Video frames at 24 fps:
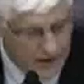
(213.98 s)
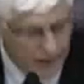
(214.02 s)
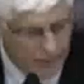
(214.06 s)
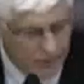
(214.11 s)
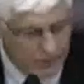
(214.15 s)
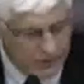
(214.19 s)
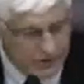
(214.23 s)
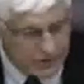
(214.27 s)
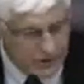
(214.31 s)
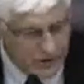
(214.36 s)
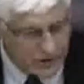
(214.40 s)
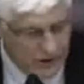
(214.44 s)
I
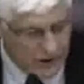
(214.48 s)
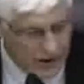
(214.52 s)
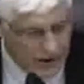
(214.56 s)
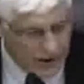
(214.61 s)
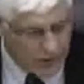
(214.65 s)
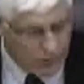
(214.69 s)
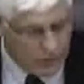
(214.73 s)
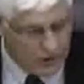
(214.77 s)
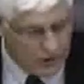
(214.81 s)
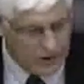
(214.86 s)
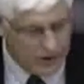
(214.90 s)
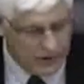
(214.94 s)

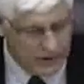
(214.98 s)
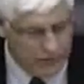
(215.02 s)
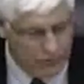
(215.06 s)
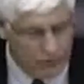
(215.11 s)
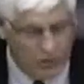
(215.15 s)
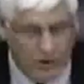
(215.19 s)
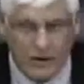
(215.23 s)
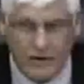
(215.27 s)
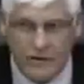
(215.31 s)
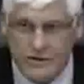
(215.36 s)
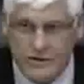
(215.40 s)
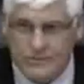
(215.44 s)
want clean
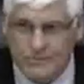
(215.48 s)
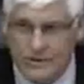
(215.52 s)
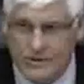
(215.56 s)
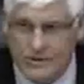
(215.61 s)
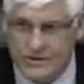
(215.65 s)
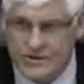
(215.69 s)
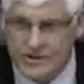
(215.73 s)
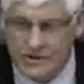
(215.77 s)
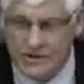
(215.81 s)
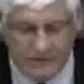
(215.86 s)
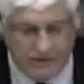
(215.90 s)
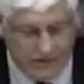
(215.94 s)
water as
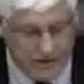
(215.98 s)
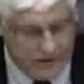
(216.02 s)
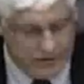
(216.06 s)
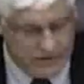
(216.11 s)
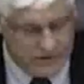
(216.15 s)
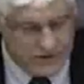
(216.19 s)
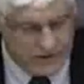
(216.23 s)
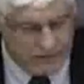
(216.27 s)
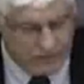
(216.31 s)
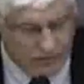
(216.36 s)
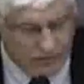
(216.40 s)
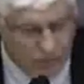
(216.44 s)
much
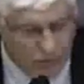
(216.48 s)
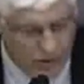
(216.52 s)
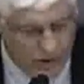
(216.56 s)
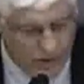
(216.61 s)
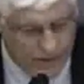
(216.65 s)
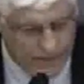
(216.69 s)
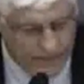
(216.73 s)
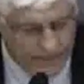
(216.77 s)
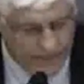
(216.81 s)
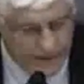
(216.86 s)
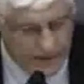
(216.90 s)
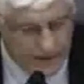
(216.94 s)
as
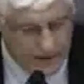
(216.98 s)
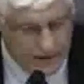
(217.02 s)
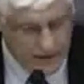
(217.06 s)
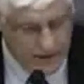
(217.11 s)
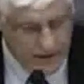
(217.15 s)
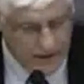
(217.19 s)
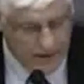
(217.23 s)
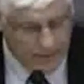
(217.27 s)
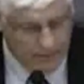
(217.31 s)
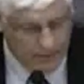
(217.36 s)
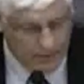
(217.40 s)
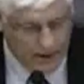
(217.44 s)
everyone,
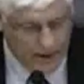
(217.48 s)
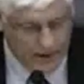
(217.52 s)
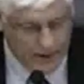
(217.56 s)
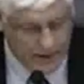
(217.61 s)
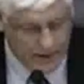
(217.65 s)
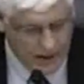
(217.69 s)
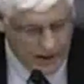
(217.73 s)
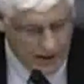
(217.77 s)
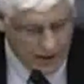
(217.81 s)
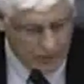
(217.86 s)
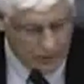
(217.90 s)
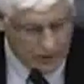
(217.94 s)

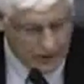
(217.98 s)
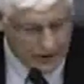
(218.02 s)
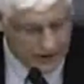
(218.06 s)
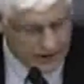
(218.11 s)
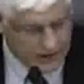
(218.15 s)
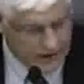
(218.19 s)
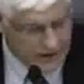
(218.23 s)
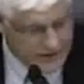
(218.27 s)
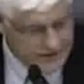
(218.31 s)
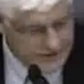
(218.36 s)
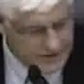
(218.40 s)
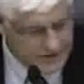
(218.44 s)
but I
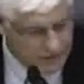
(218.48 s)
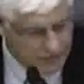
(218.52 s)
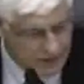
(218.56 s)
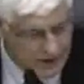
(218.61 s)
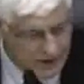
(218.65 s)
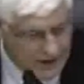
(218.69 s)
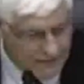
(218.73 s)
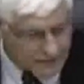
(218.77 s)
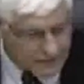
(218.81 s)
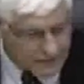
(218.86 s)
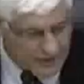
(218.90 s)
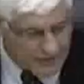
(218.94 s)
recognize that
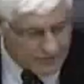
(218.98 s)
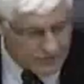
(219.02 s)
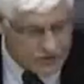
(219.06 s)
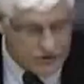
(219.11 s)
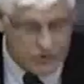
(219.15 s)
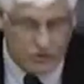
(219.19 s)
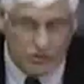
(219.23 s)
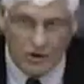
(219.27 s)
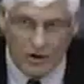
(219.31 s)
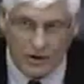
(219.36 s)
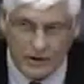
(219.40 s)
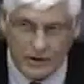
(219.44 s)
we have to have a
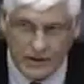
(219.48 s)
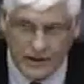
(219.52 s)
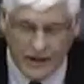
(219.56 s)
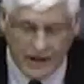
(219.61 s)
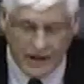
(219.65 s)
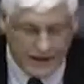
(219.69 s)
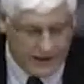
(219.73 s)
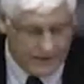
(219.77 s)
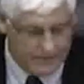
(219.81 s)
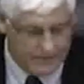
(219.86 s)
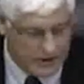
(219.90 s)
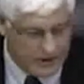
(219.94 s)
strong
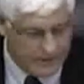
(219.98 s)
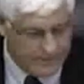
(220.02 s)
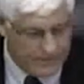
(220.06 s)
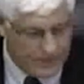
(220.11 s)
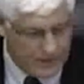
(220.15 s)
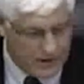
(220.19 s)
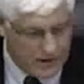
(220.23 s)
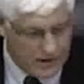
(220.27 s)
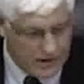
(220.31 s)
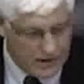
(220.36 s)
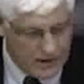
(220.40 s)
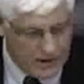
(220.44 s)
economy
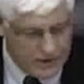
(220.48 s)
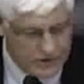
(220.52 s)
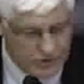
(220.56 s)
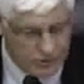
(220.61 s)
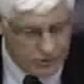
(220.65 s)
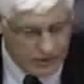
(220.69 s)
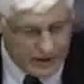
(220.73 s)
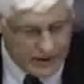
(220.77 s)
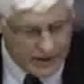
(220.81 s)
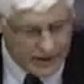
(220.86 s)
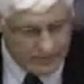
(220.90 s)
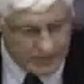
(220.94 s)

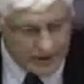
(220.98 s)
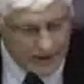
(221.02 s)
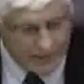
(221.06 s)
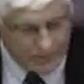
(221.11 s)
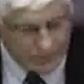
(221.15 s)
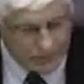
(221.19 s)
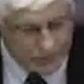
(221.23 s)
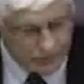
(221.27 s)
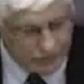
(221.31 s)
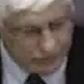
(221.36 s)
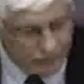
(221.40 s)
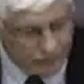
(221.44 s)
so we can be
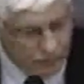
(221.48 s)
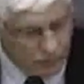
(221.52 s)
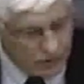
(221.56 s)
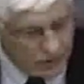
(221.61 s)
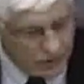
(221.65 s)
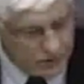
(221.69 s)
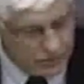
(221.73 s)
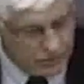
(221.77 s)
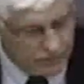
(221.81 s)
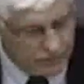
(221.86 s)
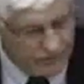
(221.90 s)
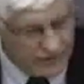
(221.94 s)
able to
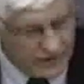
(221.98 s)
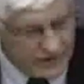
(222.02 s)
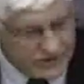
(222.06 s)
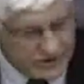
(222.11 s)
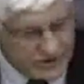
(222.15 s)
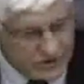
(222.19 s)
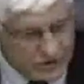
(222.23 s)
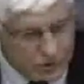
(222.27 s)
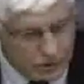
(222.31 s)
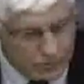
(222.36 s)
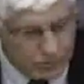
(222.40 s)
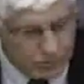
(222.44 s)
afford to
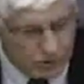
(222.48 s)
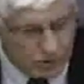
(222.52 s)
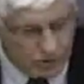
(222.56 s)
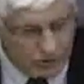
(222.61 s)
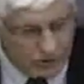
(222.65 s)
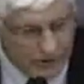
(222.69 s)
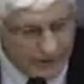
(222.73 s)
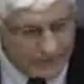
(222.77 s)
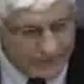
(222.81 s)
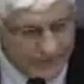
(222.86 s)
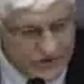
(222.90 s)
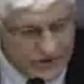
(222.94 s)
invest in new
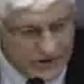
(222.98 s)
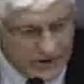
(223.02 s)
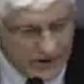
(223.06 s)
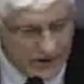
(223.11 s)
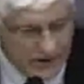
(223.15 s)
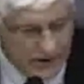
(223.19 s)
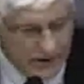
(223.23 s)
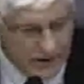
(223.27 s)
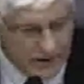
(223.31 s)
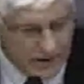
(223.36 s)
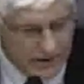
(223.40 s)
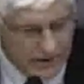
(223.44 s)
programs
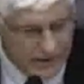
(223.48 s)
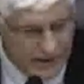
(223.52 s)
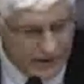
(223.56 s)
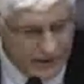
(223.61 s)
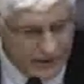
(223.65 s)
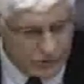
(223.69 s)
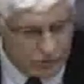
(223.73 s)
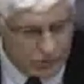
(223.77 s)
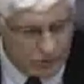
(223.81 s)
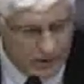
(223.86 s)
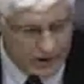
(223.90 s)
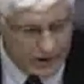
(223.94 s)

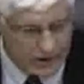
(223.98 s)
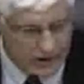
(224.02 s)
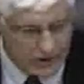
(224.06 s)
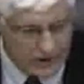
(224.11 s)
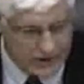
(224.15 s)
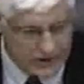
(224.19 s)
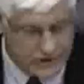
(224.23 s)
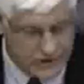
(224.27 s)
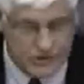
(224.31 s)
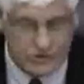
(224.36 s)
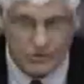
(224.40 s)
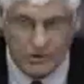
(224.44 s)
that new
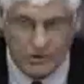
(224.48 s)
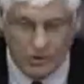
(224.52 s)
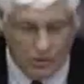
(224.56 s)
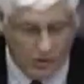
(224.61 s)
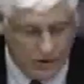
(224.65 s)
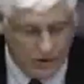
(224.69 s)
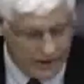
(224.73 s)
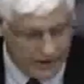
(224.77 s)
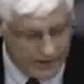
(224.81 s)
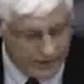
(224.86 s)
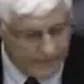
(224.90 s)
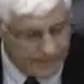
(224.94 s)
regulations
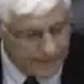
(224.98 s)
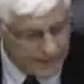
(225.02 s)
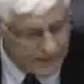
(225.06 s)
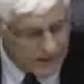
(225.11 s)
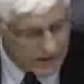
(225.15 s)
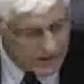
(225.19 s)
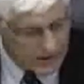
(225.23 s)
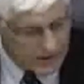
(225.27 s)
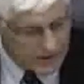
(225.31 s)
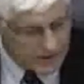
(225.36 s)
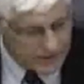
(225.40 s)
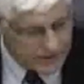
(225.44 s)
require.
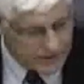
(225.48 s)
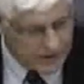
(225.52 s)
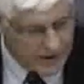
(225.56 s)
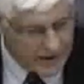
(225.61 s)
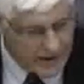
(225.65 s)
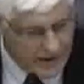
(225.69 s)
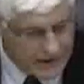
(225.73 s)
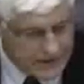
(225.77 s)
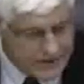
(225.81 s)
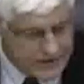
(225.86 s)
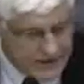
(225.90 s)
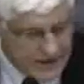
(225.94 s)

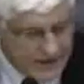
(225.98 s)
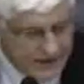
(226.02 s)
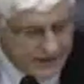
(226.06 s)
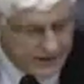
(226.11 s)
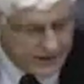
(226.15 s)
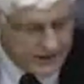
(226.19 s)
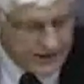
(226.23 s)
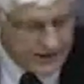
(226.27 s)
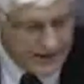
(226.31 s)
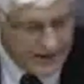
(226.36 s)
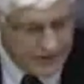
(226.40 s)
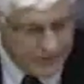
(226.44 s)
Today is not
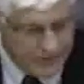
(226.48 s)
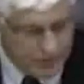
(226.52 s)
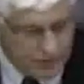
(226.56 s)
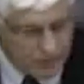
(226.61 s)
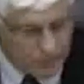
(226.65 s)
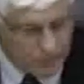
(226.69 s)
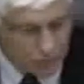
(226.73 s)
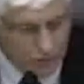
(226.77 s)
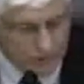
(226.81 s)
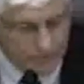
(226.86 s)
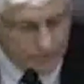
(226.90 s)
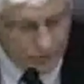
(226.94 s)
the day to
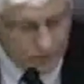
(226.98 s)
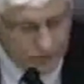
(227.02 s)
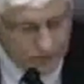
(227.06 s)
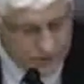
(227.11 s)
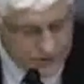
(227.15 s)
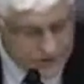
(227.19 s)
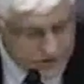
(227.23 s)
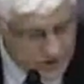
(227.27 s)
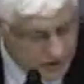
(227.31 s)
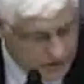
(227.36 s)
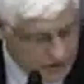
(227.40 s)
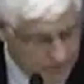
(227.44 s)
put more
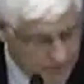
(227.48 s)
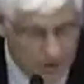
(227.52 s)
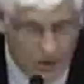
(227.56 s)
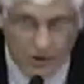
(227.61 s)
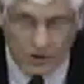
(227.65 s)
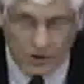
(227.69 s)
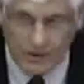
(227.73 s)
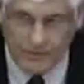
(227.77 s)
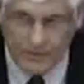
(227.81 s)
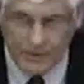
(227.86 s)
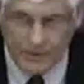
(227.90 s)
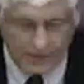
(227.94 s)
burdens on the
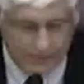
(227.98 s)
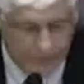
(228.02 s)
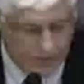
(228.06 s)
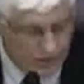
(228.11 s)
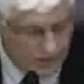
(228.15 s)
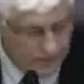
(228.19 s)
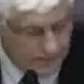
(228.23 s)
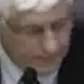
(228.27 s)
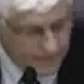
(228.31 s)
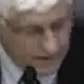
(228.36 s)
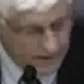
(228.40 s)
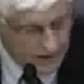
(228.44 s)
American
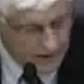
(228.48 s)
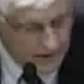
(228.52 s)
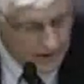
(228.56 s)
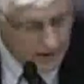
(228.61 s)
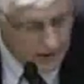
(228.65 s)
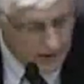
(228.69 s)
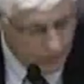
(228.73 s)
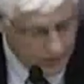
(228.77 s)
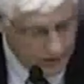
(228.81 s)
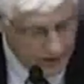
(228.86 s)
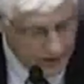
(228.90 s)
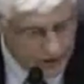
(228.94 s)
people.
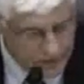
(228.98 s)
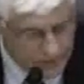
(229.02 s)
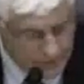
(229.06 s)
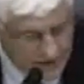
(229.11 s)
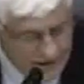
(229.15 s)
We need